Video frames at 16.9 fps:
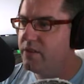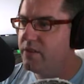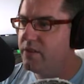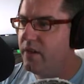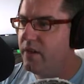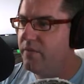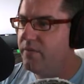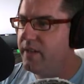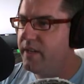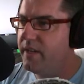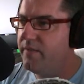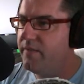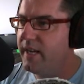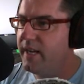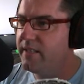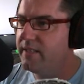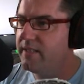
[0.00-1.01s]
turn off the
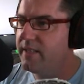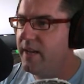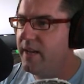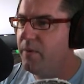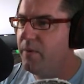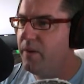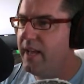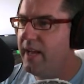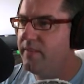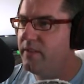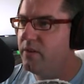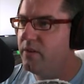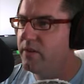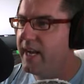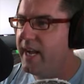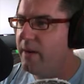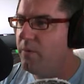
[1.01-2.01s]
advanced and we'll have a
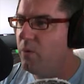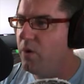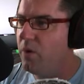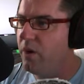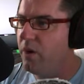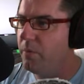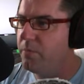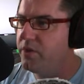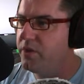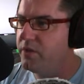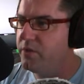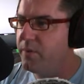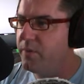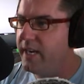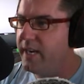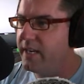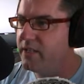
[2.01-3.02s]
look at what
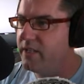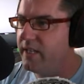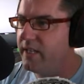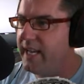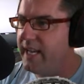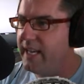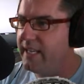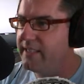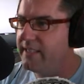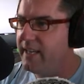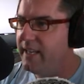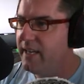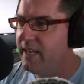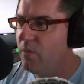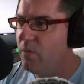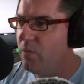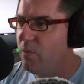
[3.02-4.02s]
options we actually get
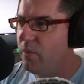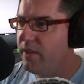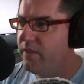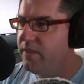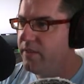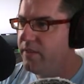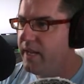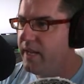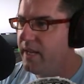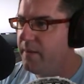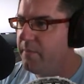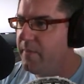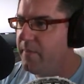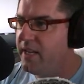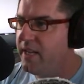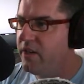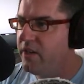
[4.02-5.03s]
with the
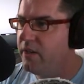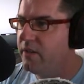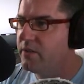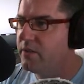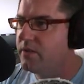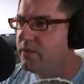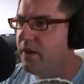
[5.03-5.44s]
menus.